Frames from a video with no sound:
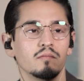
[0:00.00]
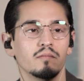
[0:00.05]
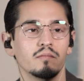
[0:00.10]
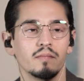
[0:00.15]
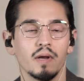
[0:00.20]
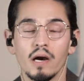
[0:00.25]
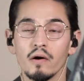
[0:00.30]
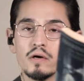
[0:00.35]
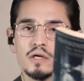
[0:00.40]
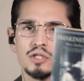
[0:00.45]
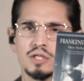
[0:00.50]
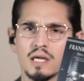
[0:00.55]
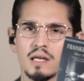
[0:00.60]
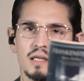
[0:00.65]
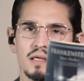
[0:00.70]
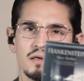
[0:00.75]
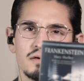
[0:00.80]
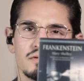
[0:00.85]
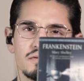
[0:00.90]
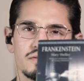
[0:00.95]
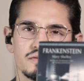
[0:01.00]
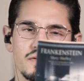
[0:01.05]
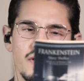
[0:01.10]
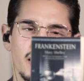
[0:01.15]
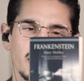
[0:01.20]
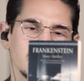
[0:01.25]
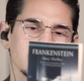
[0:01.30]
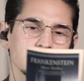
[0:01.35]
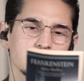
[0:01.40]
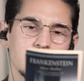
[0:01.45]
Mary Shelley.
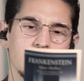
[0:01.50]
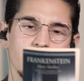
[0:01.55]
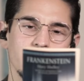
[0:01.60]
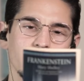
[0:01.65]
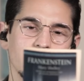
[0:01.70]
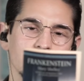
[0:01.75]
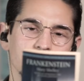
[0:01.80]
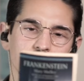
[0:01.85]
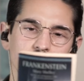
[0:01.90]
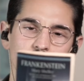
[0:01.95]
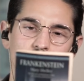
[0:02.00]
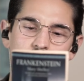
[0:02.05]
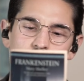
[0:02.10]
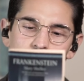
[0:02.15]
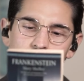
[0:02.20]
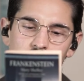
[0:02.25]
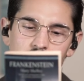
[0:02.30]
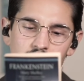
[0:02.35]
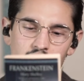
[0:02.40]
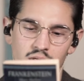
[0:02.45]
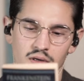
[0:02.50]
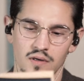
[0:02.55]
Frankenstein, also another